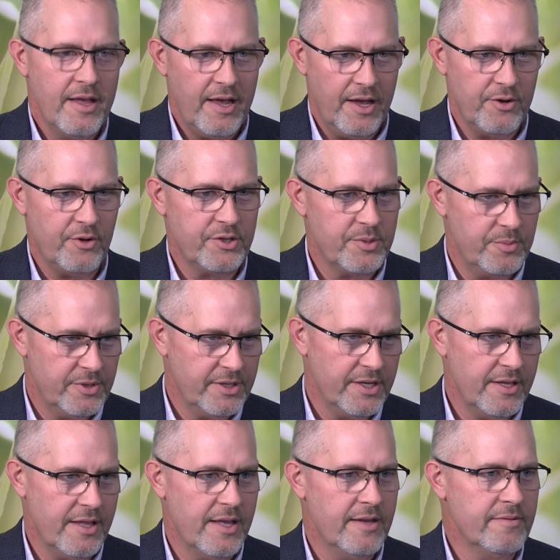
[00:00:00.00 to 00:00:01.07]
And ultimately
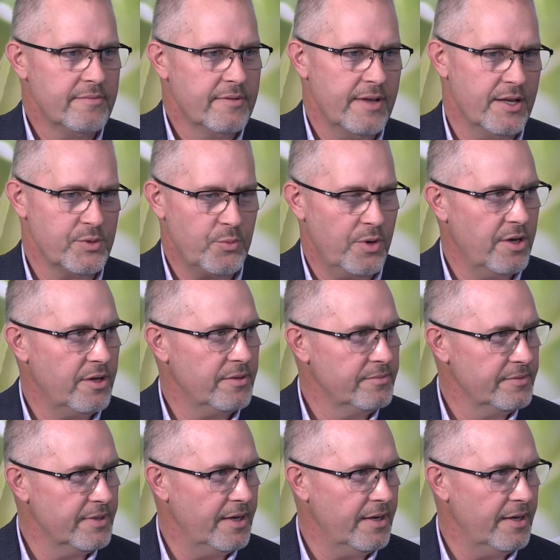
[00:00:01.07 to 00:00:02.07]
then as well,